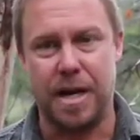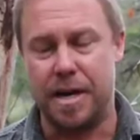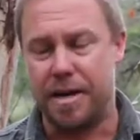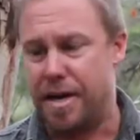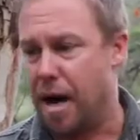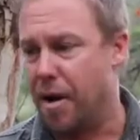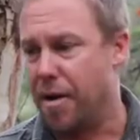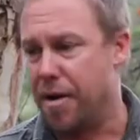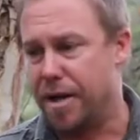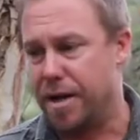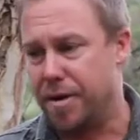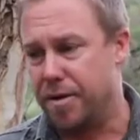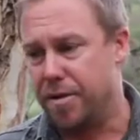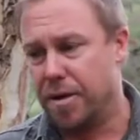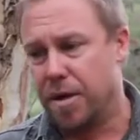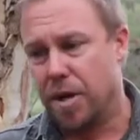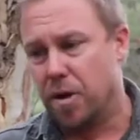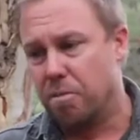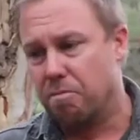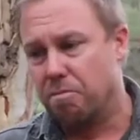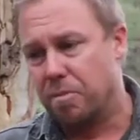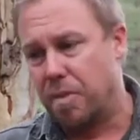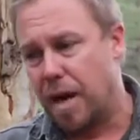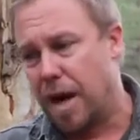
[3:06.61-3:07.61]
Now, in
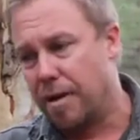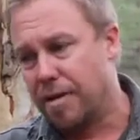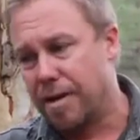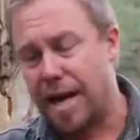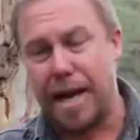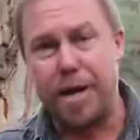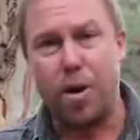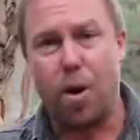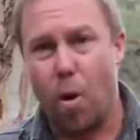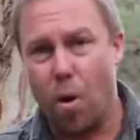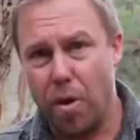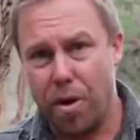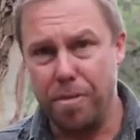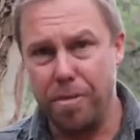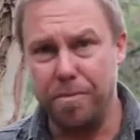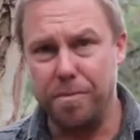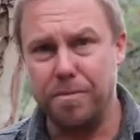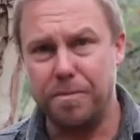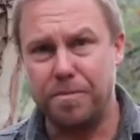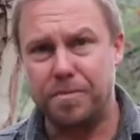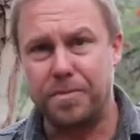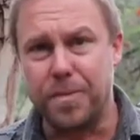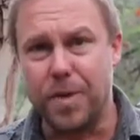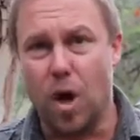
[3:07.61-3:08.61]
late autumn,
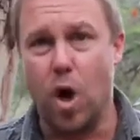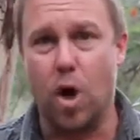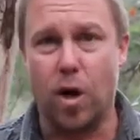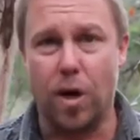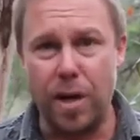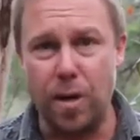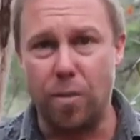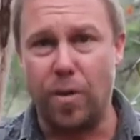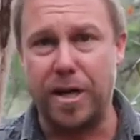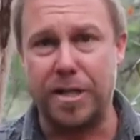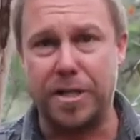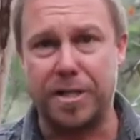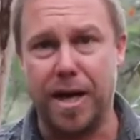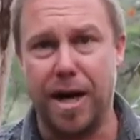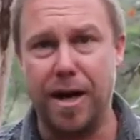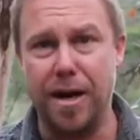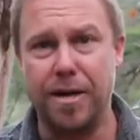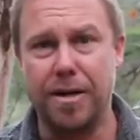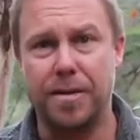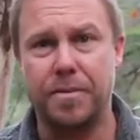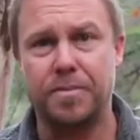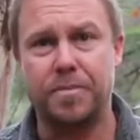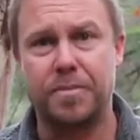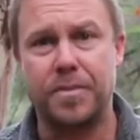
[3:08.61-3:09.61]
early winter,
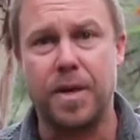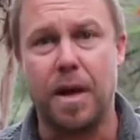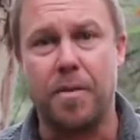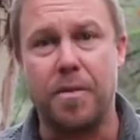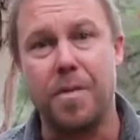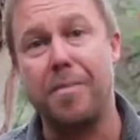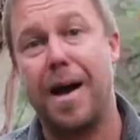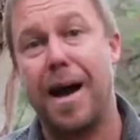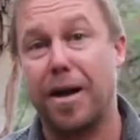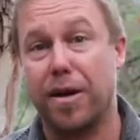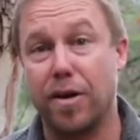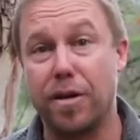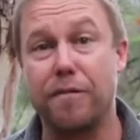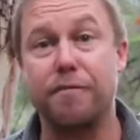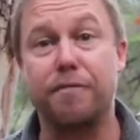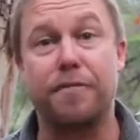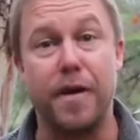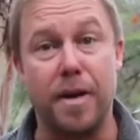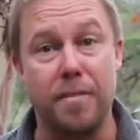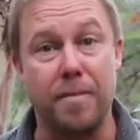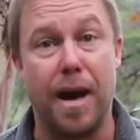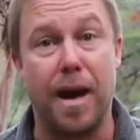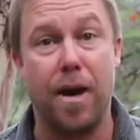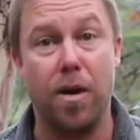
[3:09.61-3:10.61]
the male and
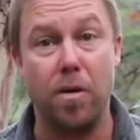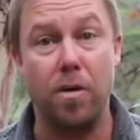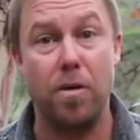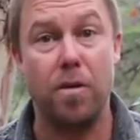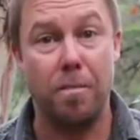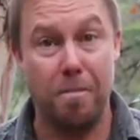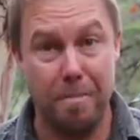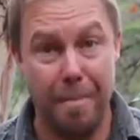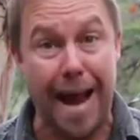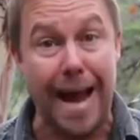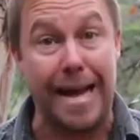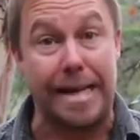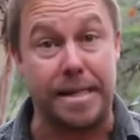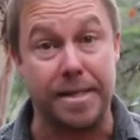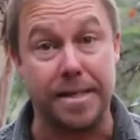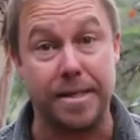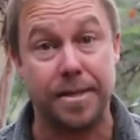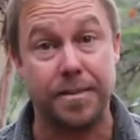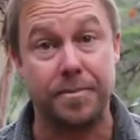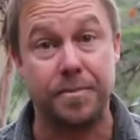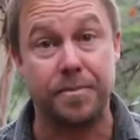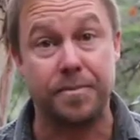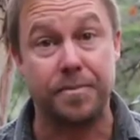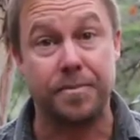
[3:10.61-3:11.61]
female mate.
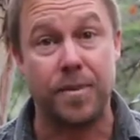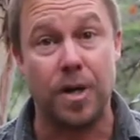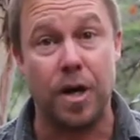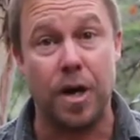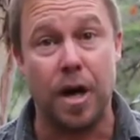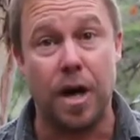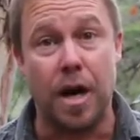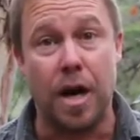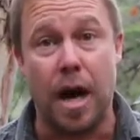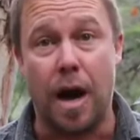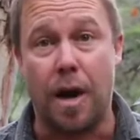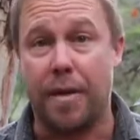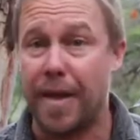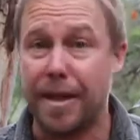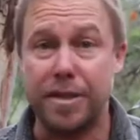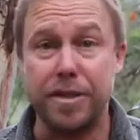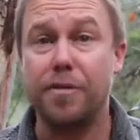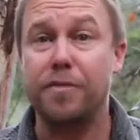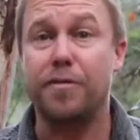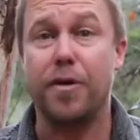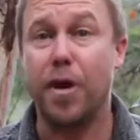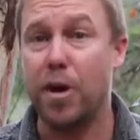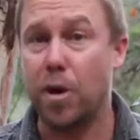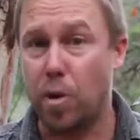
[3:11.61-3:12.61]
That's a
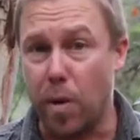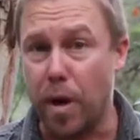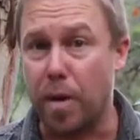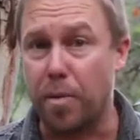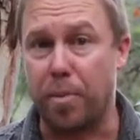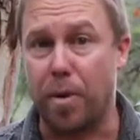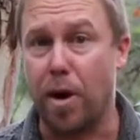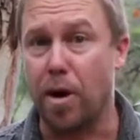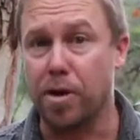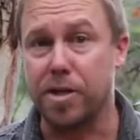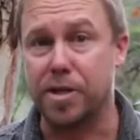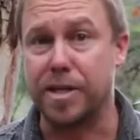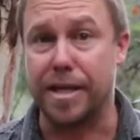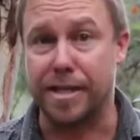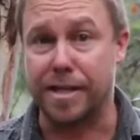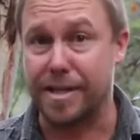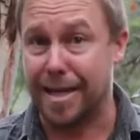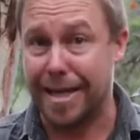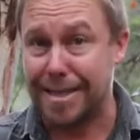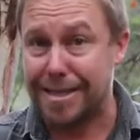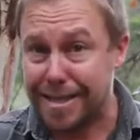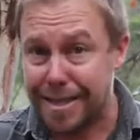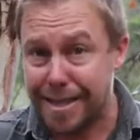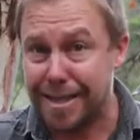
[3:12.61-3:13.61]
very quick process,
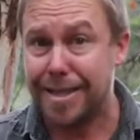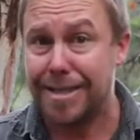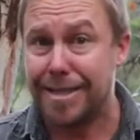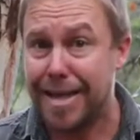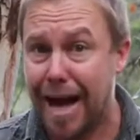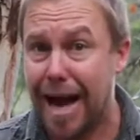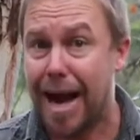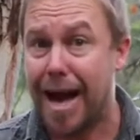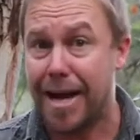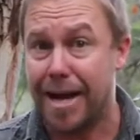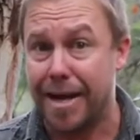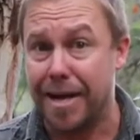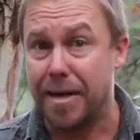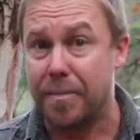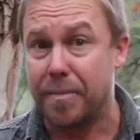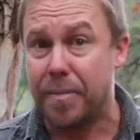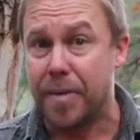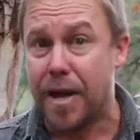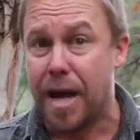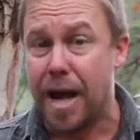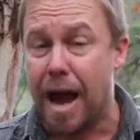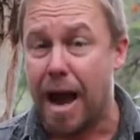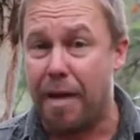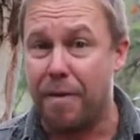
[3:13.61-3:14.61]
less than a day.
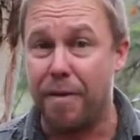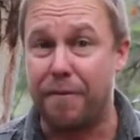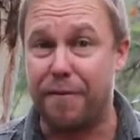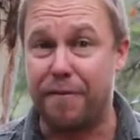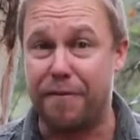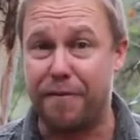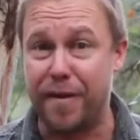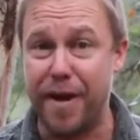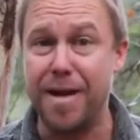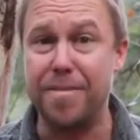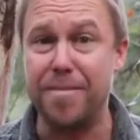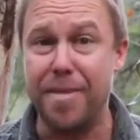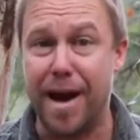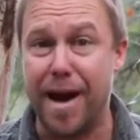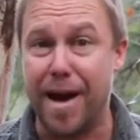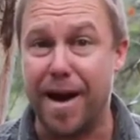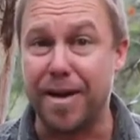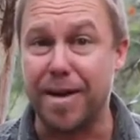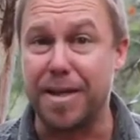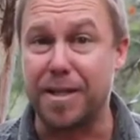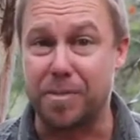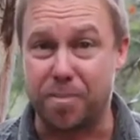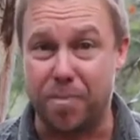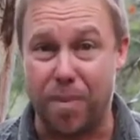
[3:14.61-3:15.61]
And the
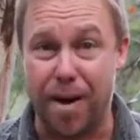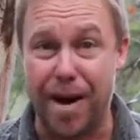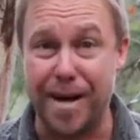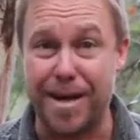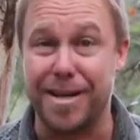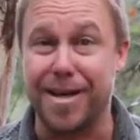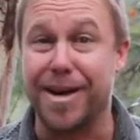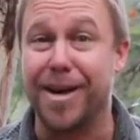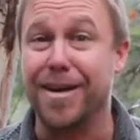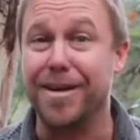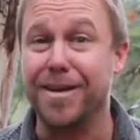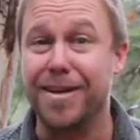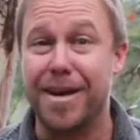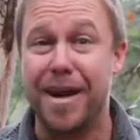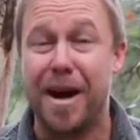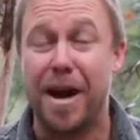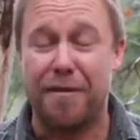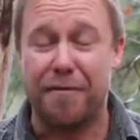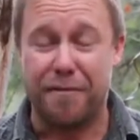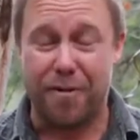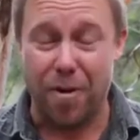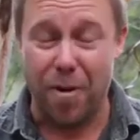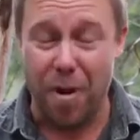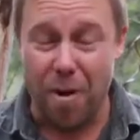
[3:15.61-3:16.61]
female is pregnant
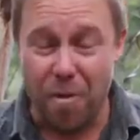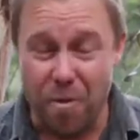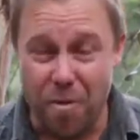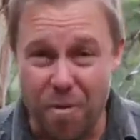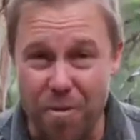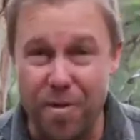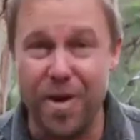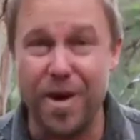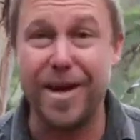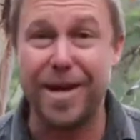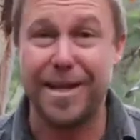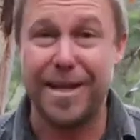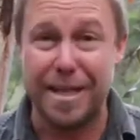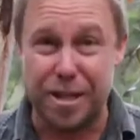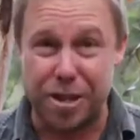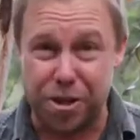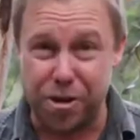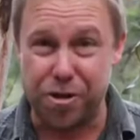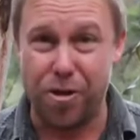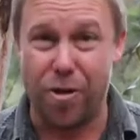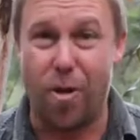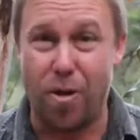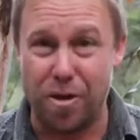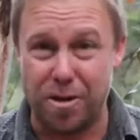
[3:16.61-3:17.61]
for a really
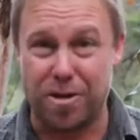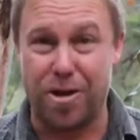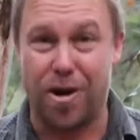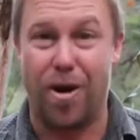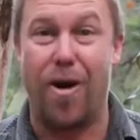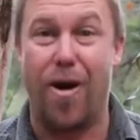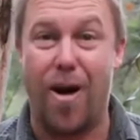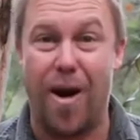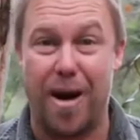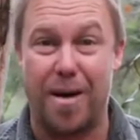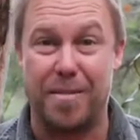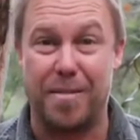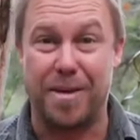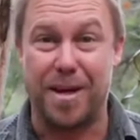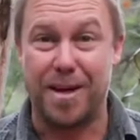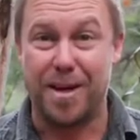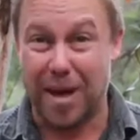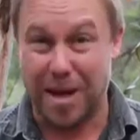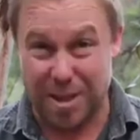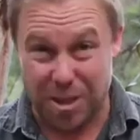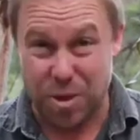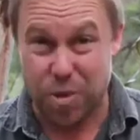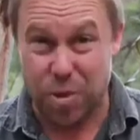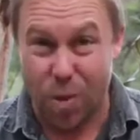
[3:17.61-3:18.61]
short time,
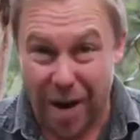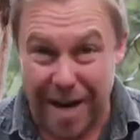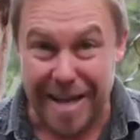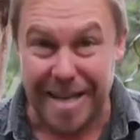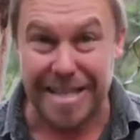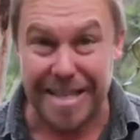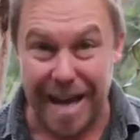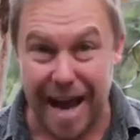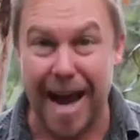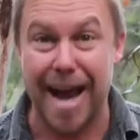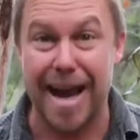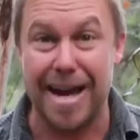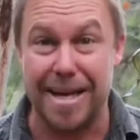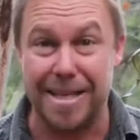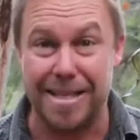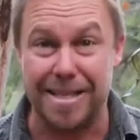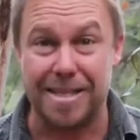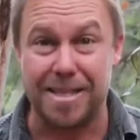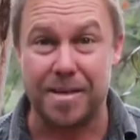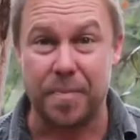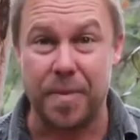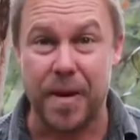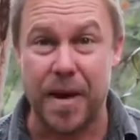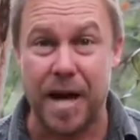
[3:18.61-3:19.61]
like 20
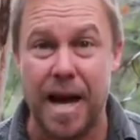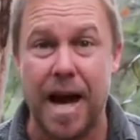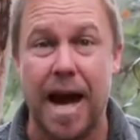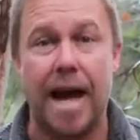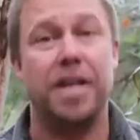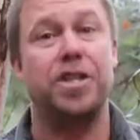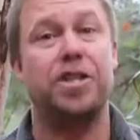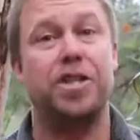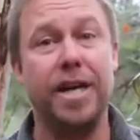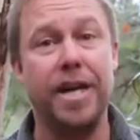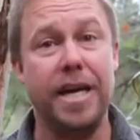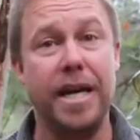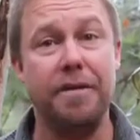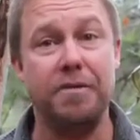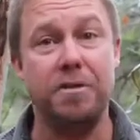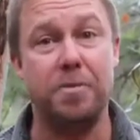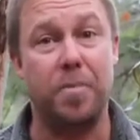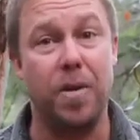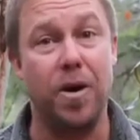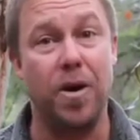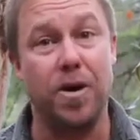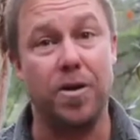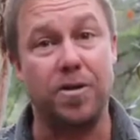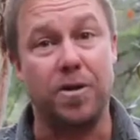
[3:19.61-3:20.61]
days. And she gives
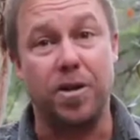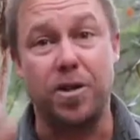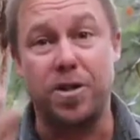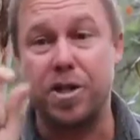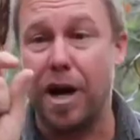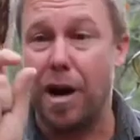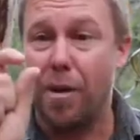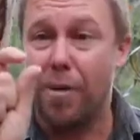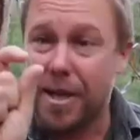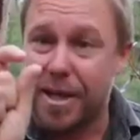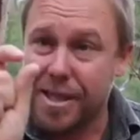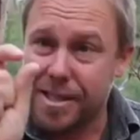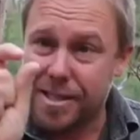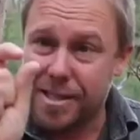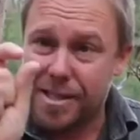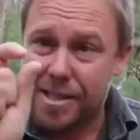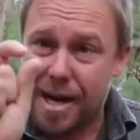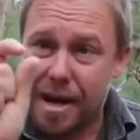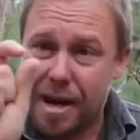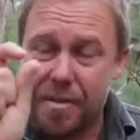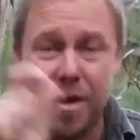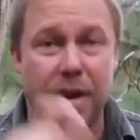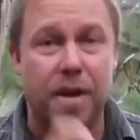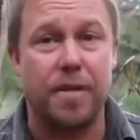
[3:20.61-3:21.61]
birth to joeys
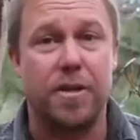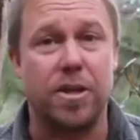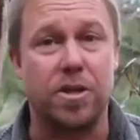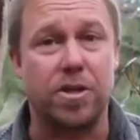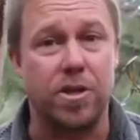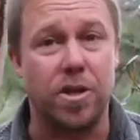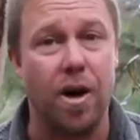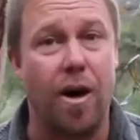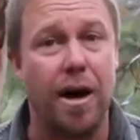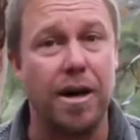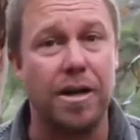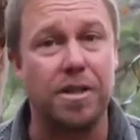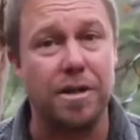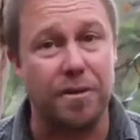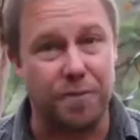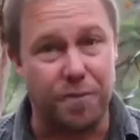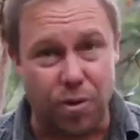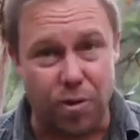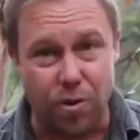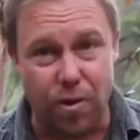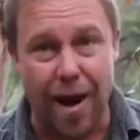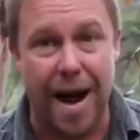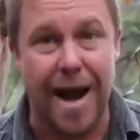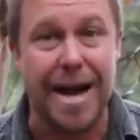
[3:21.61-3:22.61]
that are the size of
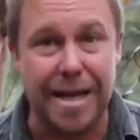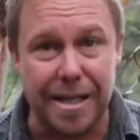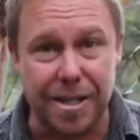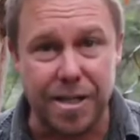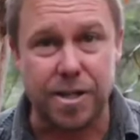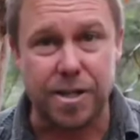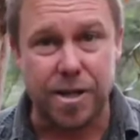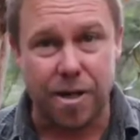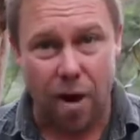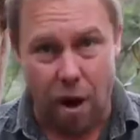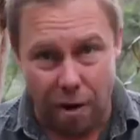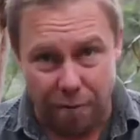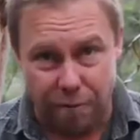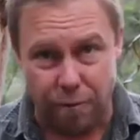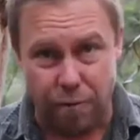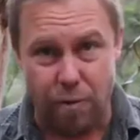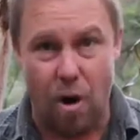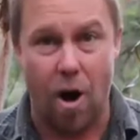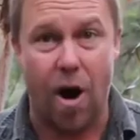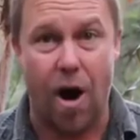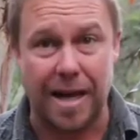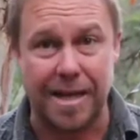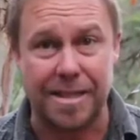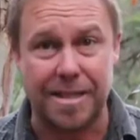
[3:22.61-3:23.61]
grains of
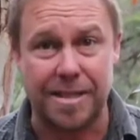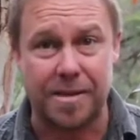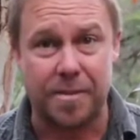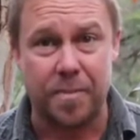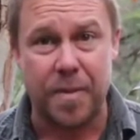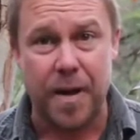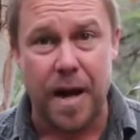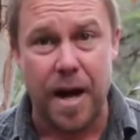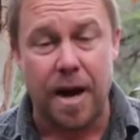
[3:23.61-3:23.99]
rice.